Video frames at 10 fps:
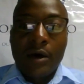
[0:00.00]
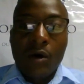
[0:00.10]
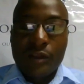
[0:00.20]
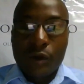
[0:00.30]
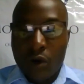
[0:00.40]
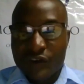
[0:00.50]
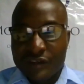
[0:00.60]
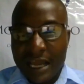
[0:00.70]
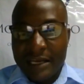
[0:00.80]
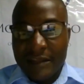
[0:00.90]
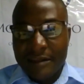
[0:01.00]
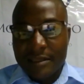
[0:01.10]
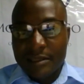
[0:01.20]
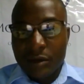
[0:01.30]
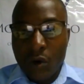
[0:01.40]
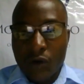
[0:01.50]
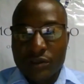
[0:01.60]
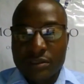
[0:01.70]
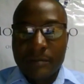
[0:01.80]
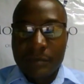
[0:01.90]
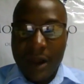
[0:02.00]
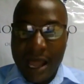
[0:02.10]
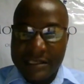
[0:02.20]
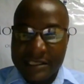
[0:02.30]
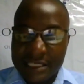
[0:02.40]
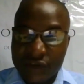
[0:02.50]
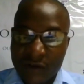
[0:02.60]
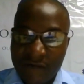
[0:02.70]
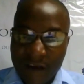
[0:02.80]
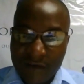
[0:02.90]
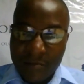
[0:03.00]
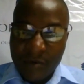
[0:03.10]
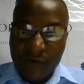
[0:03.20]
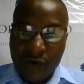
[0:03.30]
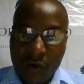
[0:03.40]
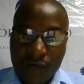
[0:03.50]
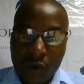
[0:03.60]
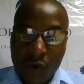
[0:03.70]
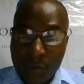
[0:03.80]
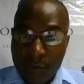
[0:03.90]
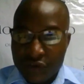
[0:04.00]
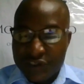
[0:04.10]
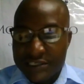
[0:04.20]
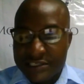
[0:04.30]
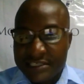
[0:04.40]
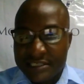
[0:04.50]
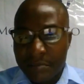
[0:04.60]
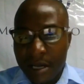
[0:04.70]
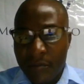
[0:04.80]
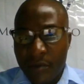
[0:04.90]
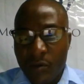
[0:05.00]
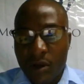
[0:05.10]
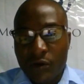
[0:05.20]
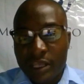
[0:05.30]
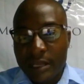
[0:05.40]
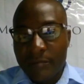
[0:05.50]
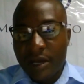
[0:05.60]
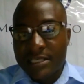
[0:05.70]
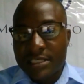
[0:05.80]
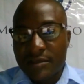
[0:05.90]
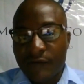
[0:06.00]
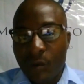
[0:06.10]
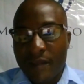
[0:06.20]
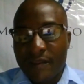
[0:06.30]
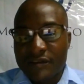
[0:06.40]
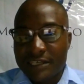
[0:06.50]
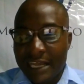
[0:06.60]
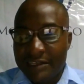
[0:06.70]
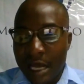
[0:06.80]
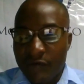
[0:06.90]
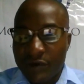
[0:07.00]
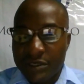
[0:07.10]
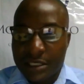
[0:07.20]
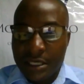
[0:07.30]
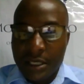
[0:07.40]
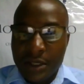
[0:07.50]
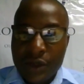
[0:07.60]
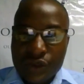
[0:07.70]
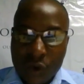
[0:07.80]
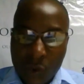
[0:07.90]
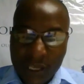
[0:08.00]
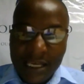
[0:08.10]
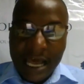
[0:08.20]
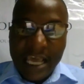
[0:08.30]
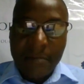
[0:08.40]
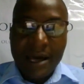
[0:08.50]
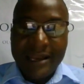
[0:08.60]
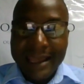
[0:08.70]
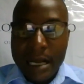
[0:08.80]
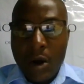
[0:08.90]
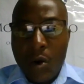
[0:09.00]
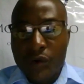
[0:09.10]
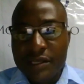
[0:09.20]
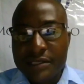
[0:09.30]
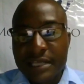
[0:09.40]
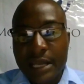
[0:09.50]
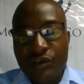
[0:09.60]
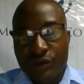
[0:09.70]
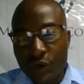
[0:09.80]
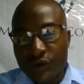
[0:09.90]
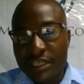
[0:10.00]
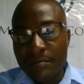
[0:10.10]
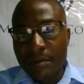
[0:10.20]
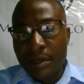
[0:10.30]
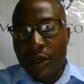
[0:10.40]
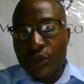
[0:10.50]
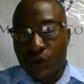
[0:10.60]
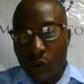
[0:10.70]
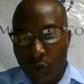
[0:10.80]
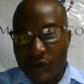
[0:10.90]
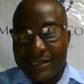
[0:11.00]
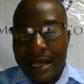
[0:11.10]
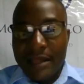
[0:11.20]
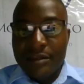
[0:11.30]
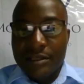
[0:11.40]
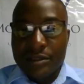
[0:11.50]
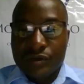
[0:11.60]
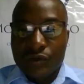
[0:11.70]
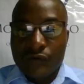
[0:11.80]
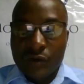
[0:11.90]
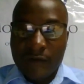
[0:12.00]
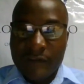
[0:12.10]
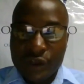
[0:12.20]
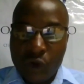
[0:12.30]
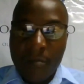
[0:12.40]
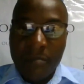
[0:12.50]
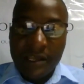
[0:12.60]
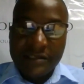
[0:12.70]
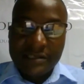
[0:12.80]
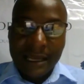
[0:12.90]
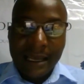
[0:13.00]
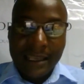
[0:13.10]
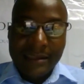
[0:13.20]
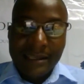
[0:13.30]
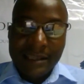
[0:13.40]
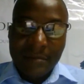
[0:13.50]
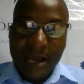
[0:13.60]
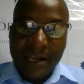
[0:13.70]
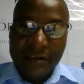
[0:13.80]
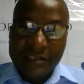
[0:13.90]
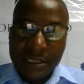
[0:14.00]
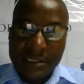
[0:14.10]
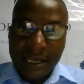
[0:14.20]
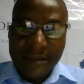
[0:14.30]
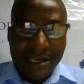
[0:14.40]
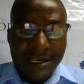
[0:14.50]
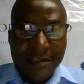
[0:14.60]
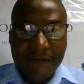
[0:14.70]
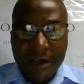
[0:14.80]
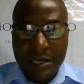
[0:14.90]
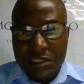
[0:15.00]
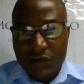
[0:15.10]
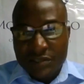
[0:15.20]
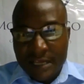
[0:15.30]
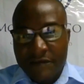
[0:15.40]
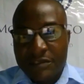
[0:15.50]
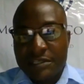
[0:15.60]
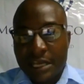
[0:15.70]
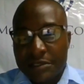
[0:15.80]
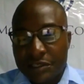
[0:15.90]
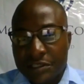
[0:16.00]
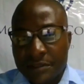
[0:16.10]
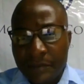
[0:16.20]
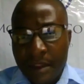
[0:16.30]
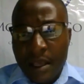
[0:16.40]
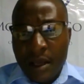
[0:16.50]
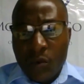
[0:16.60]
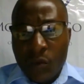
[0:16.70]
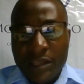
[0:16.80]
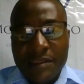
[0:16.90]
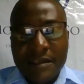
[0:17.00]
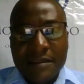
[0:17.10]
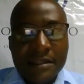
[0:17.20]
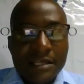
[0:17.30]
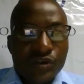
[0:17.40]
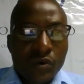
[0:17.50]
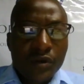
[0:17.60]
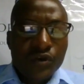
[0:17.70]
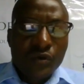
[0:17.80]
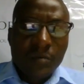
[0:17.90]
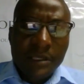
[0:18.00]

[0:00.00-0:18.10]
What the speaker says: on the gold side, I think the gold price is actually favorable for gold producers in Zimbabwe. We're looking at prices of 1,800. So we like Padenga Holdings and Rio Zim. So those are sort of the top picks in the mining sector. And then in the financial services sectors, we think that there's going to